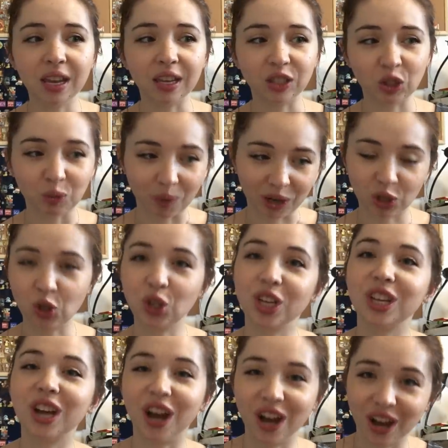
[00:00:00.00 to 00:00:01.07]

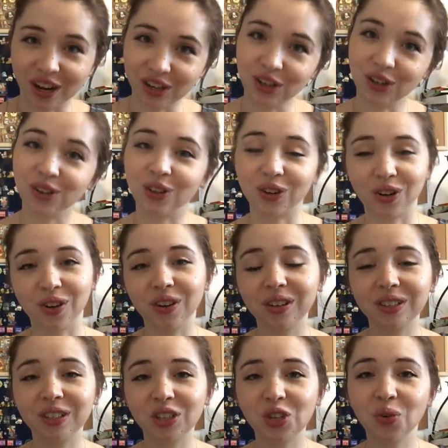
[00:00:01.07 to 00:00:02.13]
especially under the
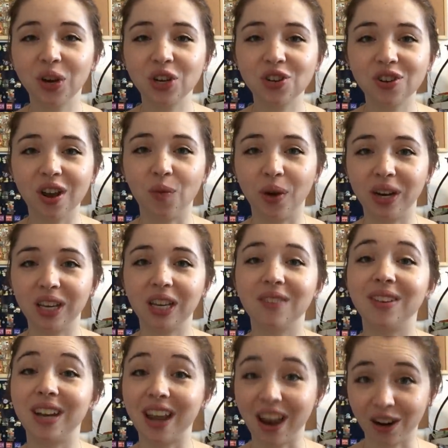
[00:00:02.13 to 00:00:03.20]
current situation, I want to give
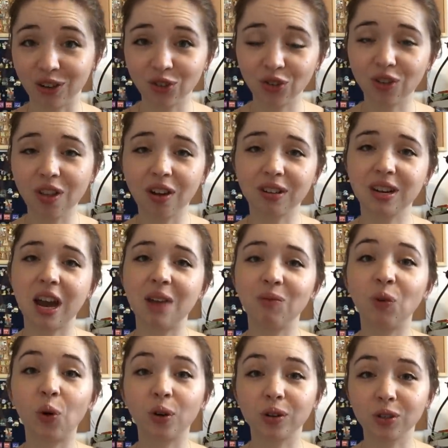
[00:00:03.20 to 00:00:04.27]
an extra long time
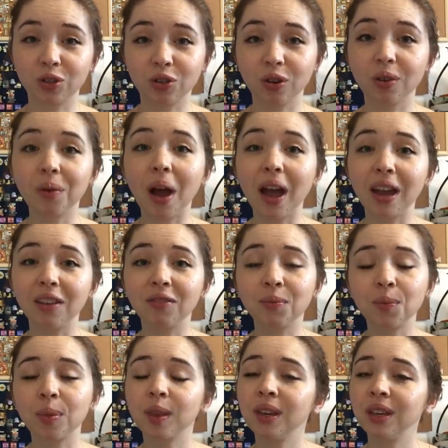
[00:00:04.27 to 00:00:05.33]
for orders to arrive.
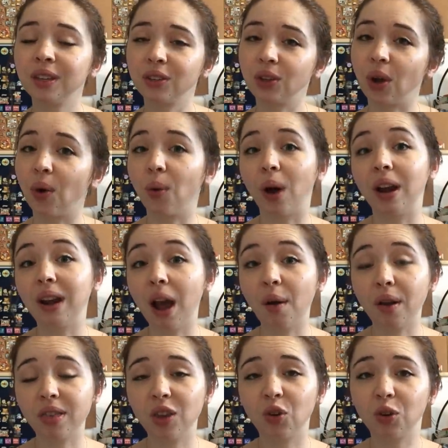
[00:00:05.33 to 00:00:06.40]
So now
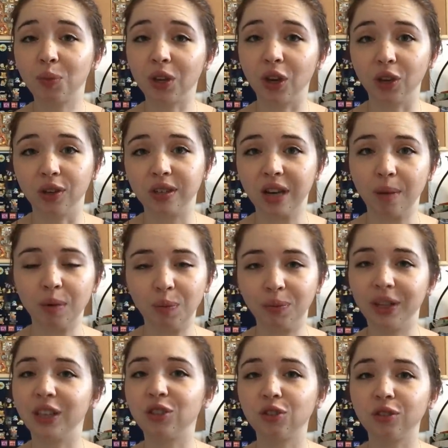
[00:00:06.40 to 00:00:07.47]
I think would be a good time to
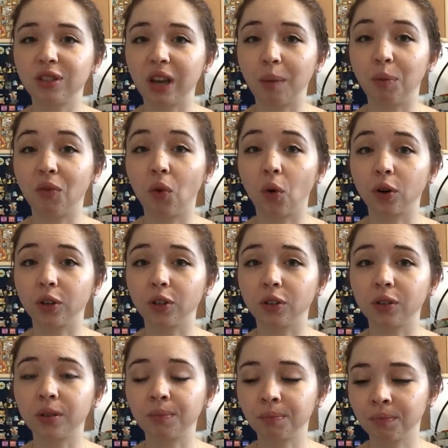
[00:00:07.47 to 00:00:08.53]
place those type of
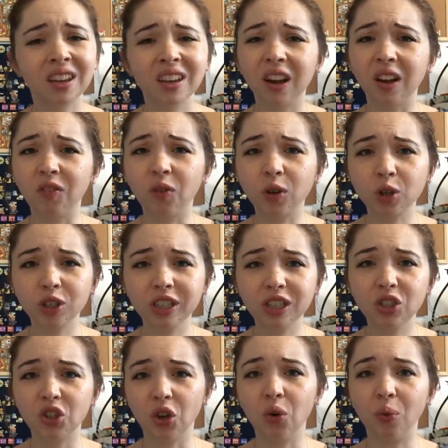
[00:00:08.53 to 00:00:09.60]
orders. Unfortunately,
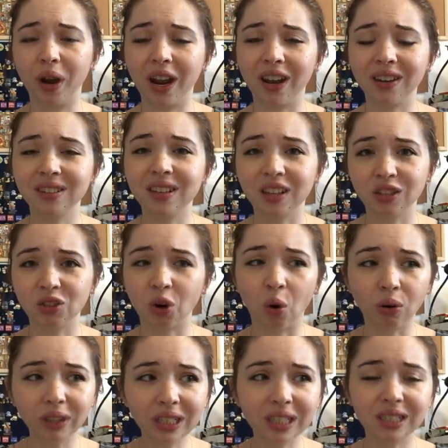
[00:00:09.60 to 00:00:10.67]
Joann's has
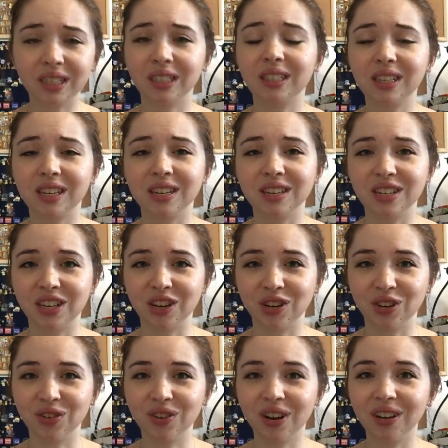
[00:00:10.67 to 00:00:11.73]
totally
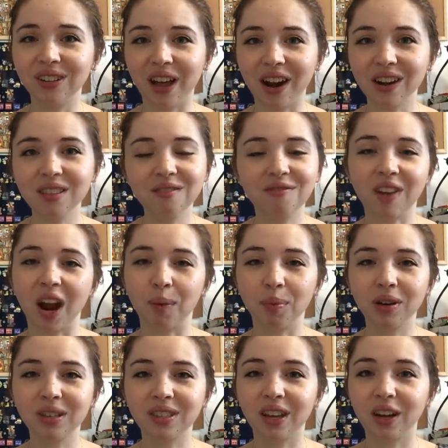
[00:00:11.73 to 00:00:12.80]
discontinued a lot of the
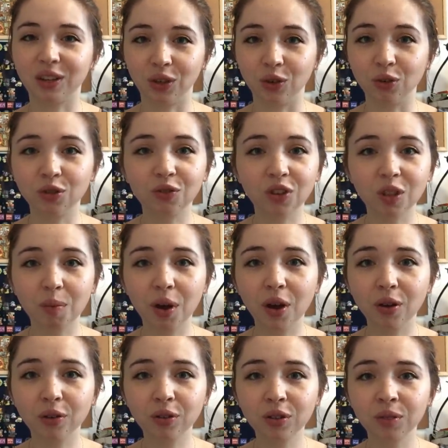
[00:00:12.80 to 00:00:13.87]
fabrics that I used for the
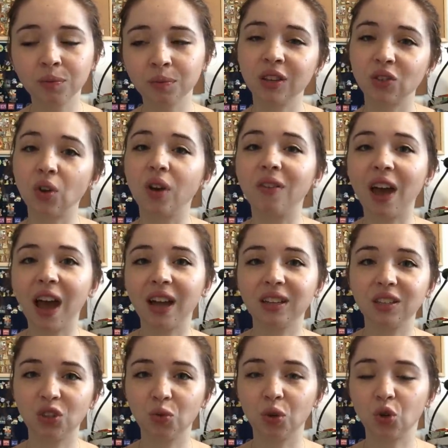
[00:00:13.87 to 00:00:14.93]
bows. So I've had
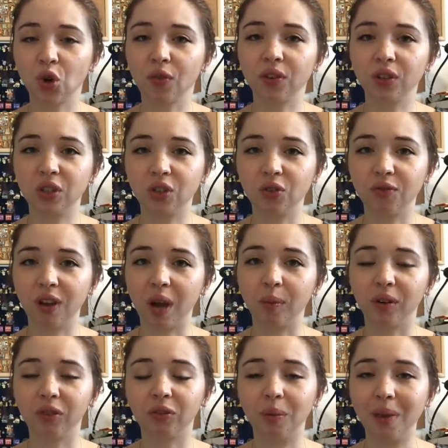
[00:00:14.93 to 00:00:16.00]
to switch over to
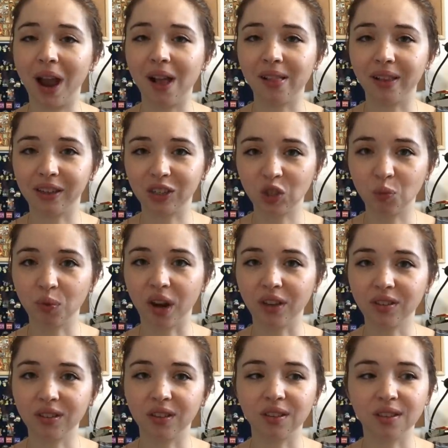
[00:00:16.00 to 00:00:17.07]
fabric from AliExpress
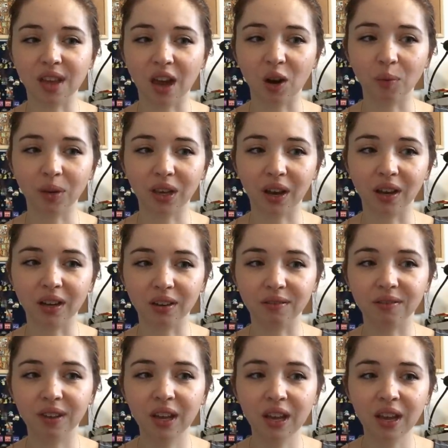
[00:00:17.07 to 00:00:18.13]
since that'll be kind of